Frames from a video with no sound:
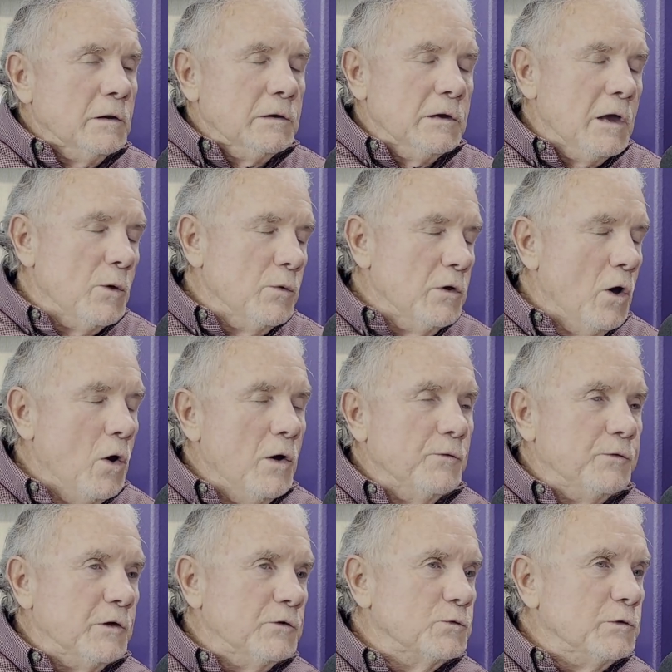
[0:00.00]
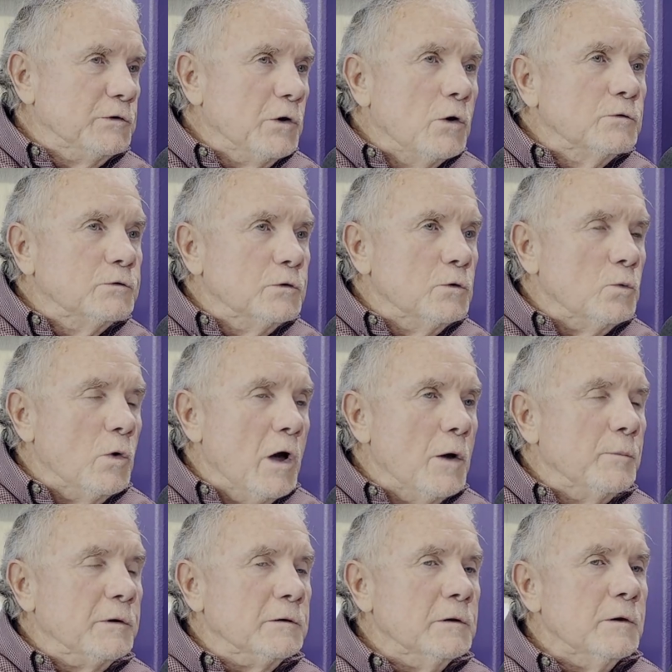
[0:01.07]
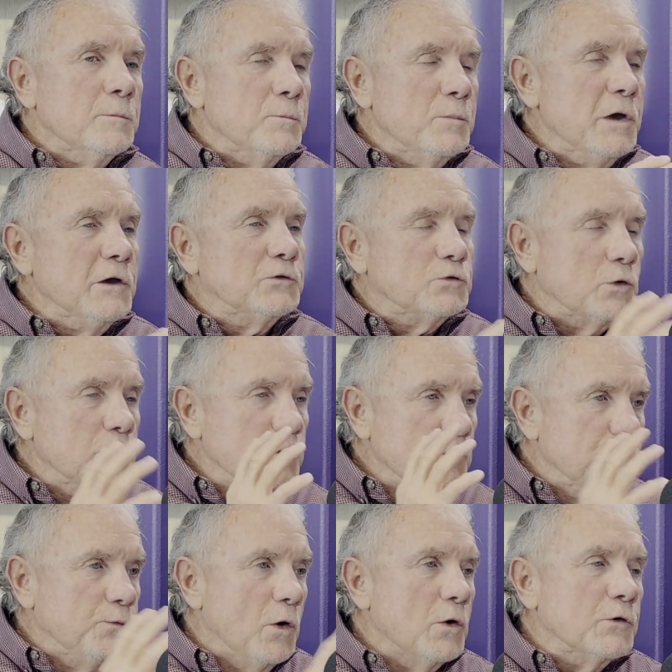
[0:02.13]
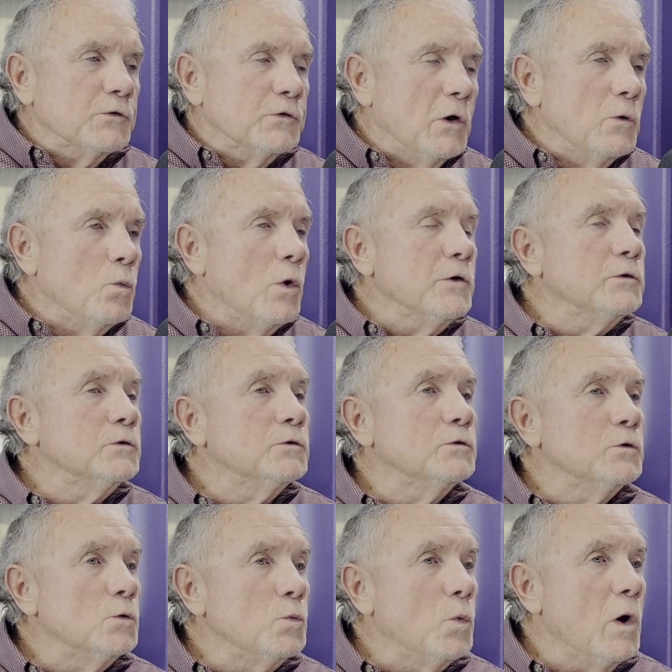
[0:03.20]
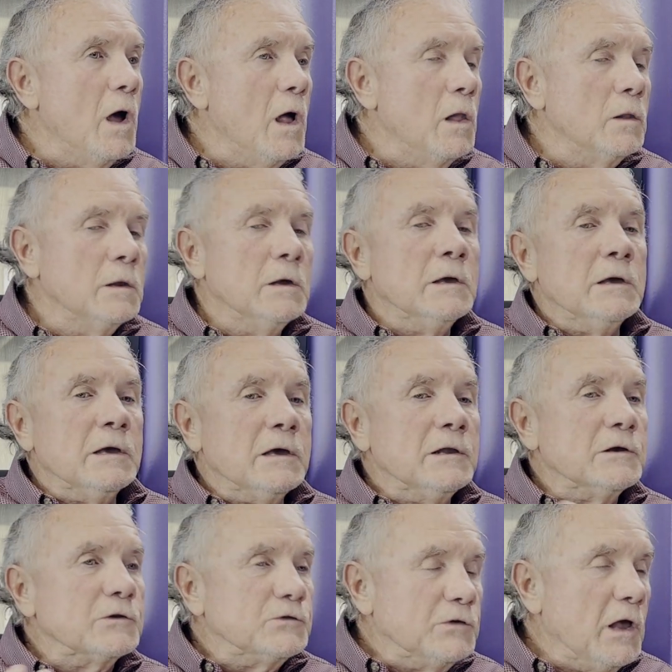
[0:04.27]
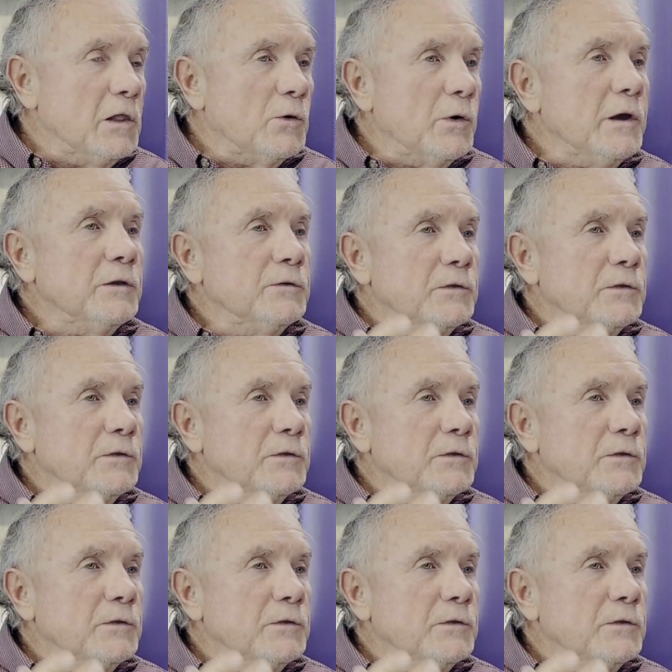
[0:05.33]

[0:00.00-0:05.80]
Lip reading: Yeah, we all have things we don't do well, but make sure you focus on what you do well and accelerate.